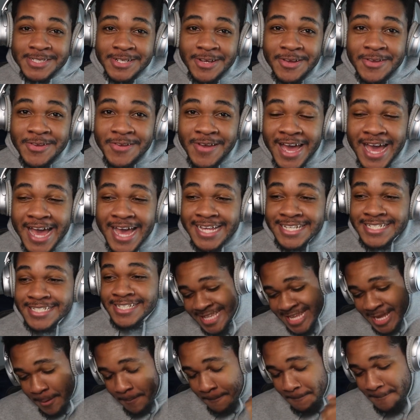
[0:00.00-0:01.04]
showing you guys
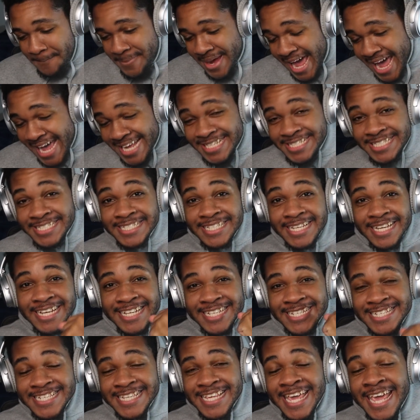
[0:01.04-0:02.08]
the best
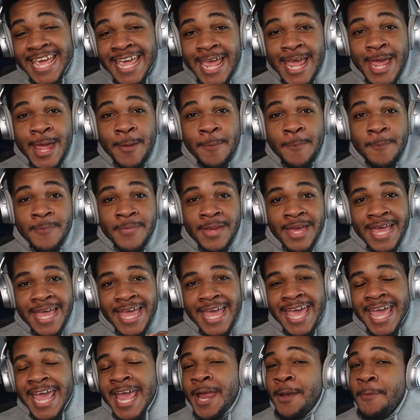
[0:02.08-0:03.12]
scheme
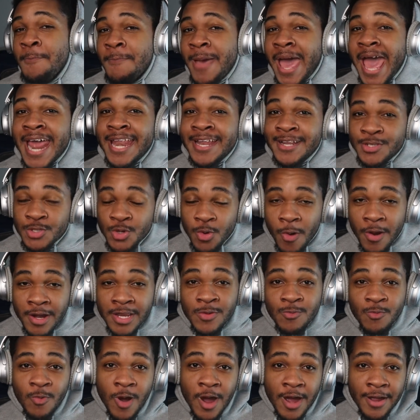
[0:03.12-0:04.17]
in Madden
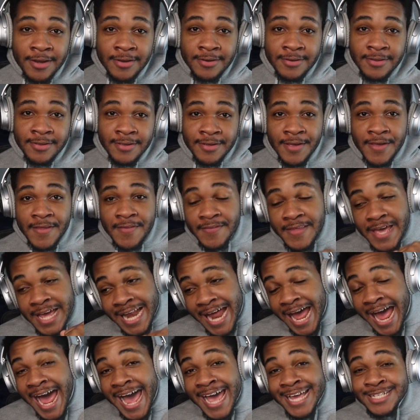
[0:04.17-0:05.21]
21 that
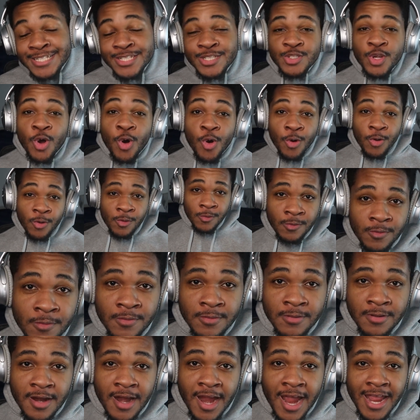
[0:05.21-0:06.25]
I stole.
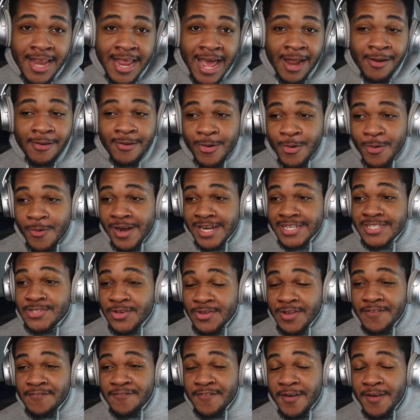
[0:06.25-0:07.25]
Right? I don't know who I stole it